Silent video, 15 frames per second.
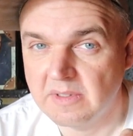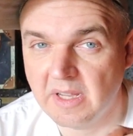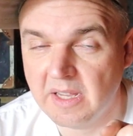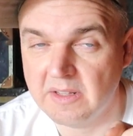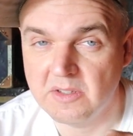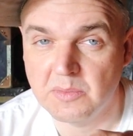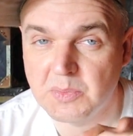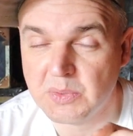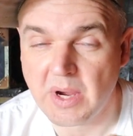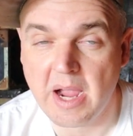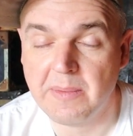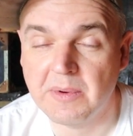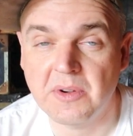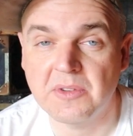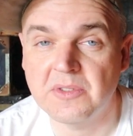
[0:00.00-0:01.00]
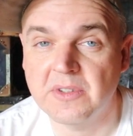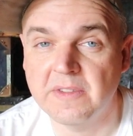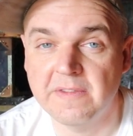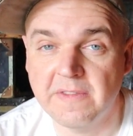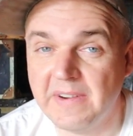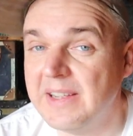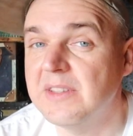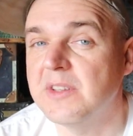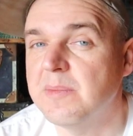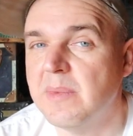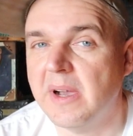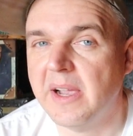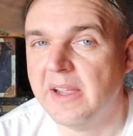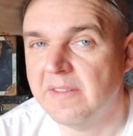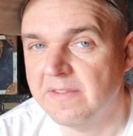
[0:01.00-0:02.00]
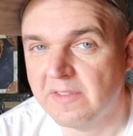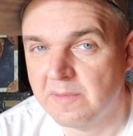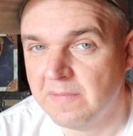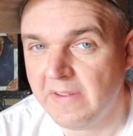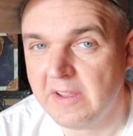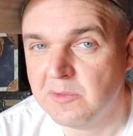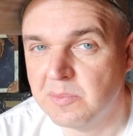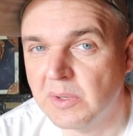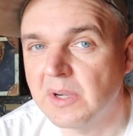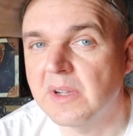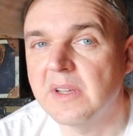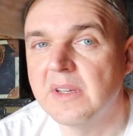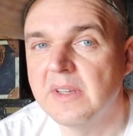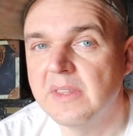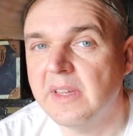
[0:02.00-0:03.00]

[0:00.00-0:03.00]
and subscribers and friends of mine from Facebook